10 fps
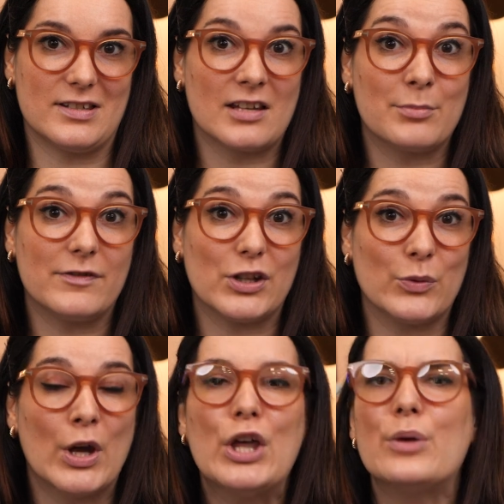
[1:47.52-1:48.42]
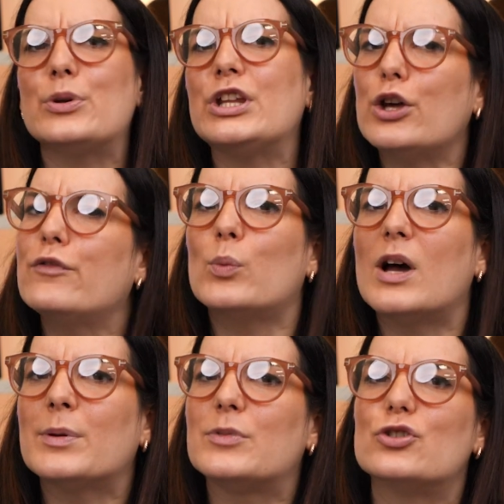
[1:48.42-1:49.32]
to some of you, but the
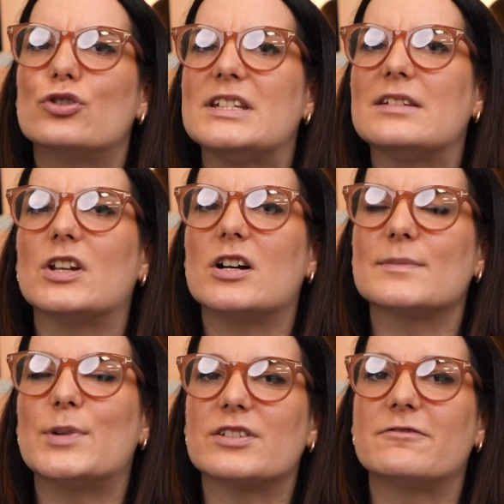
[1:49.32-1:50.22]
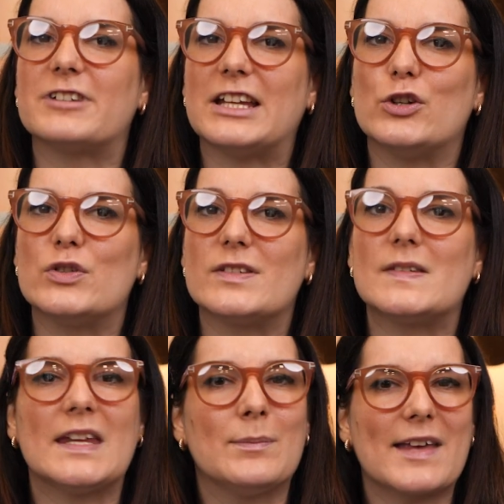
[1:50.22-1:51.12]
overwhelming majority of LastPass free users
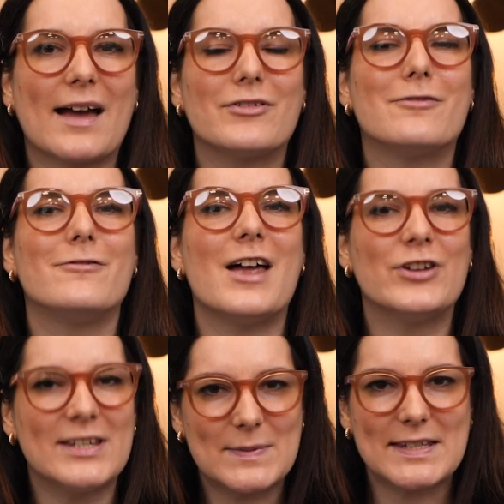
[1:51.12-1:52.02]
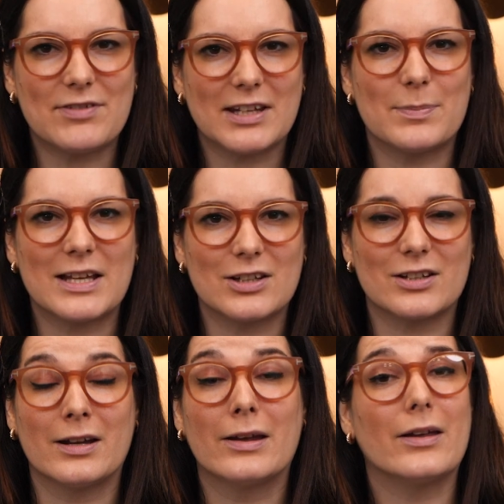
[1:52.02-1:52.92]
seem to have a very specific
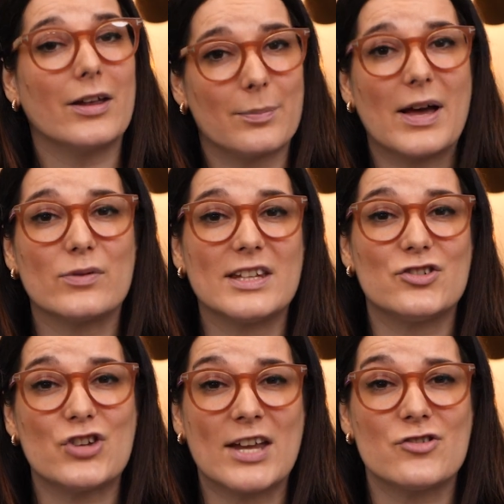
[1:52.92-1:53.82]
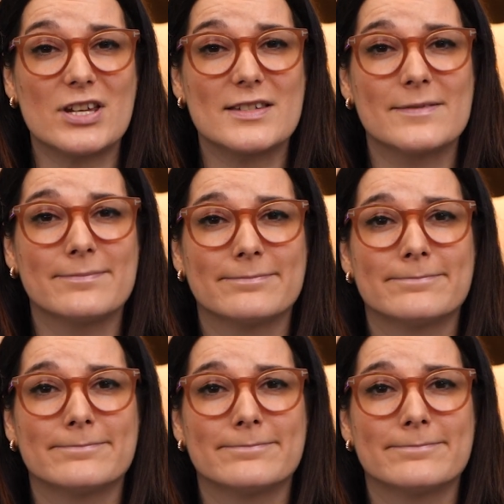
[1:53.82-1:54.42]
opinion about these changes.